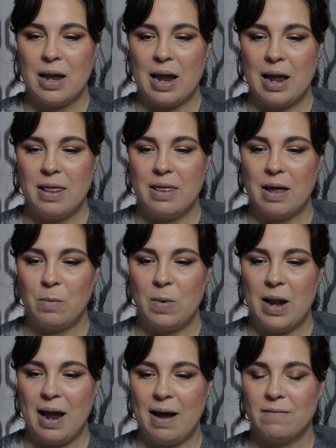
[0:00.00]
And then
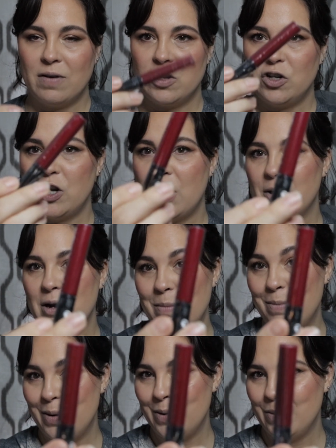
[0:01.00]
we have Cherry
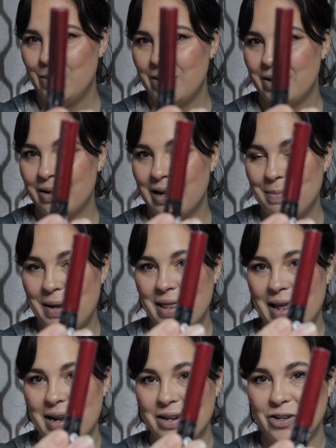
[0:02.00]
Moon. I mean,
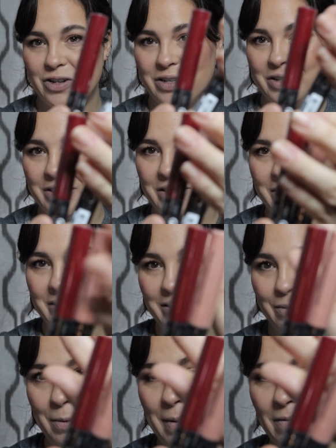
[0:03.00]
that is just,
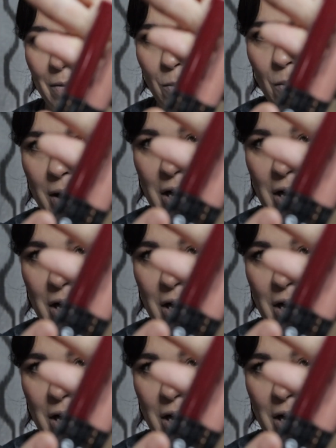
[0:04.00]
we went from one